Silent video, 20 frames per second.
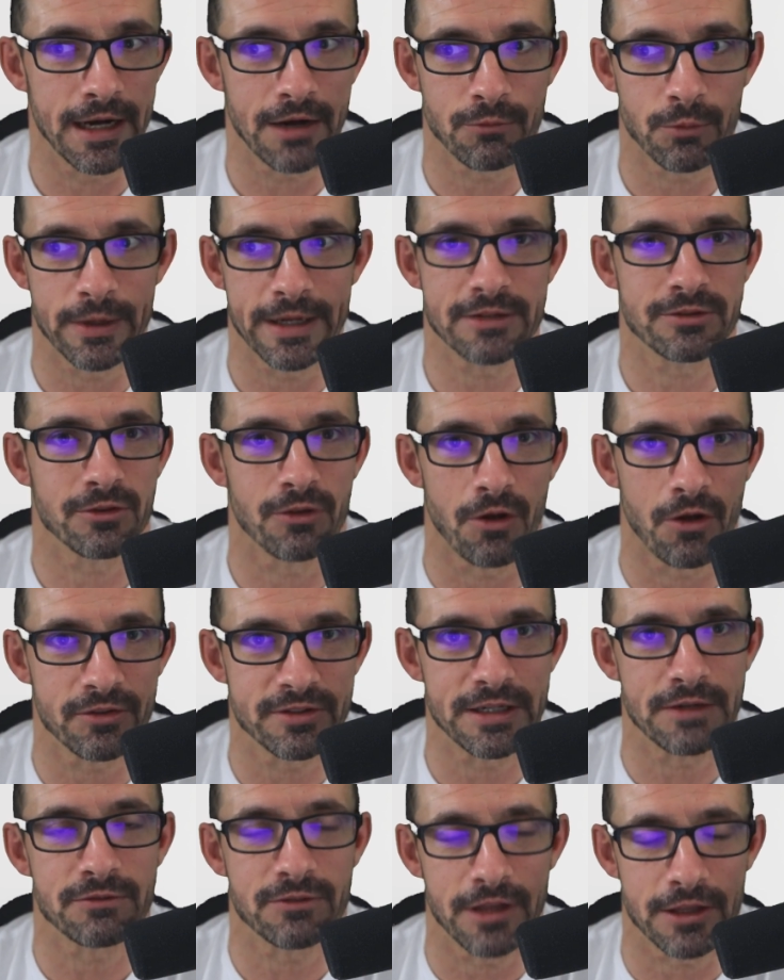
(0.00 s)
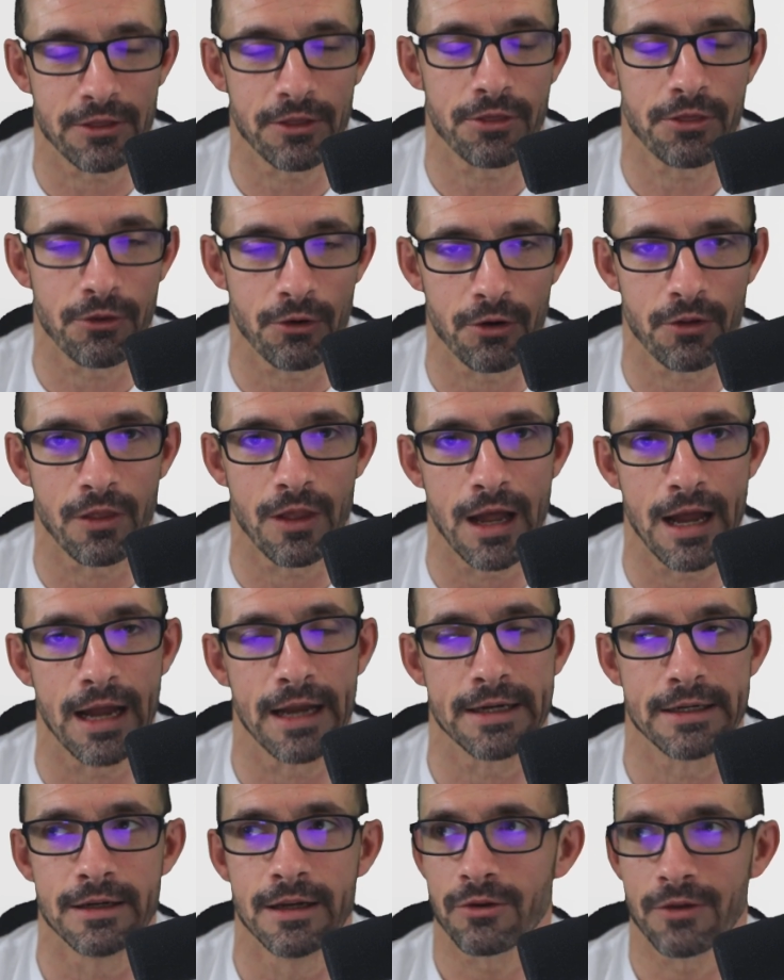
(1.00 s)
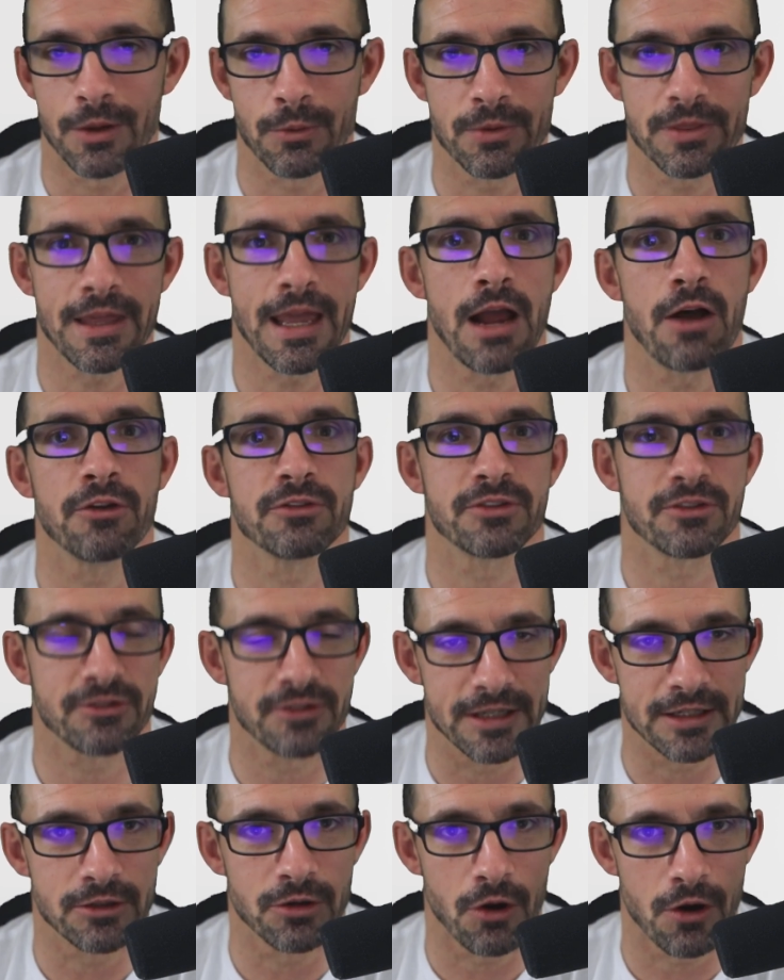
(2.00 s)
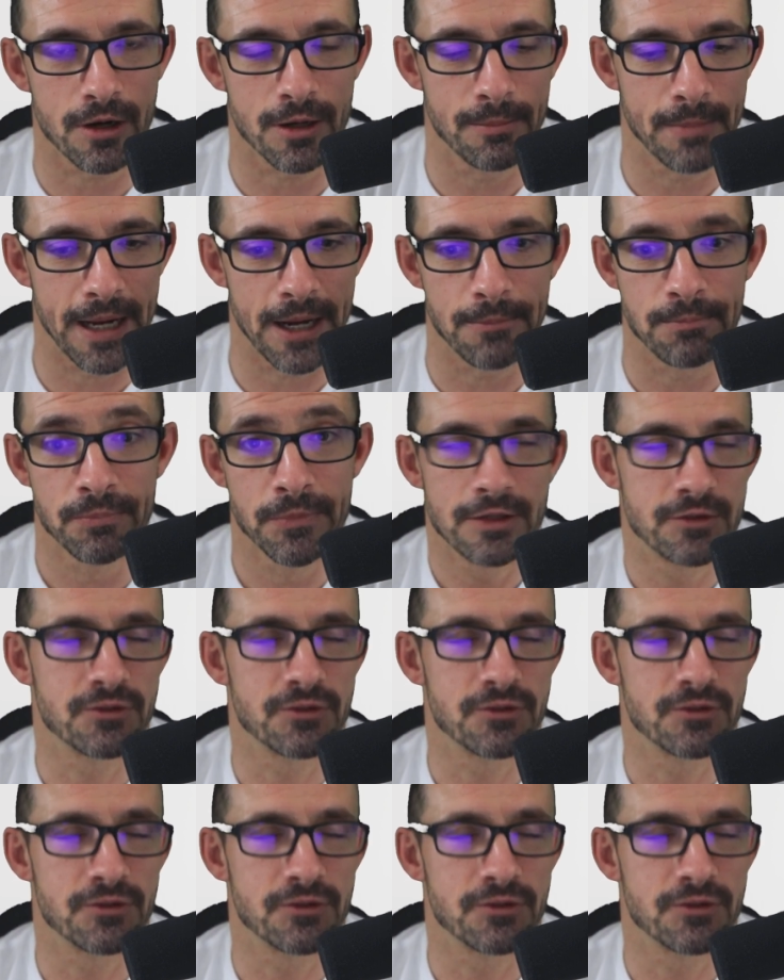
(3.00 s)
Everyone gets lost after like the third line. They're like, what the hell is this thing talking about?